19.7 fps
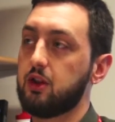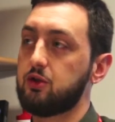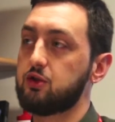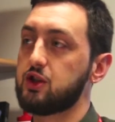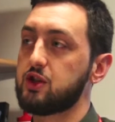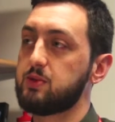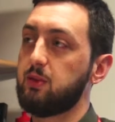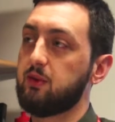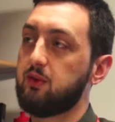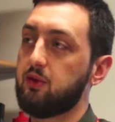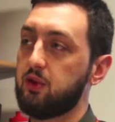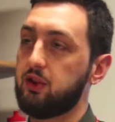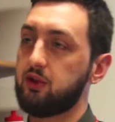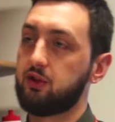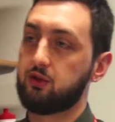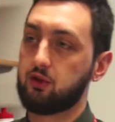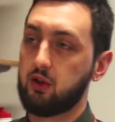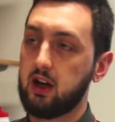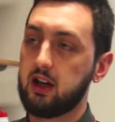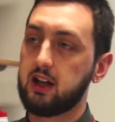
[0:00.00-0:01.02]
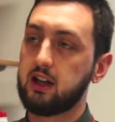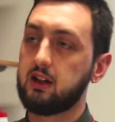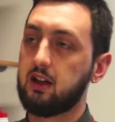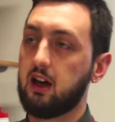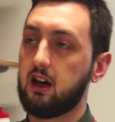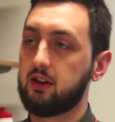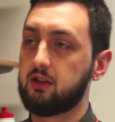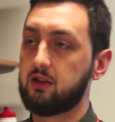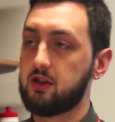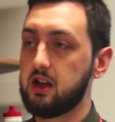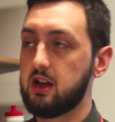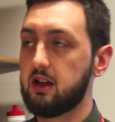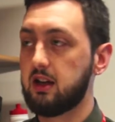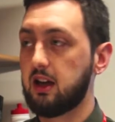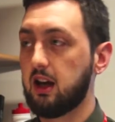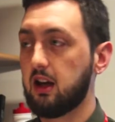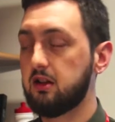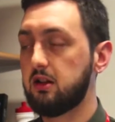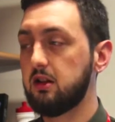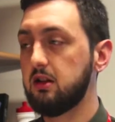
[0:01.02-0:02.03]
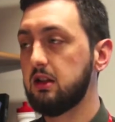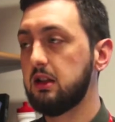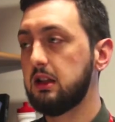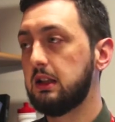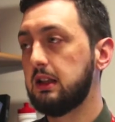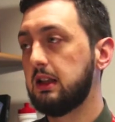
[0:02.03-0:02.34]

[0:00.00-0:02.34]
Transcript: Just before the strike last year in London,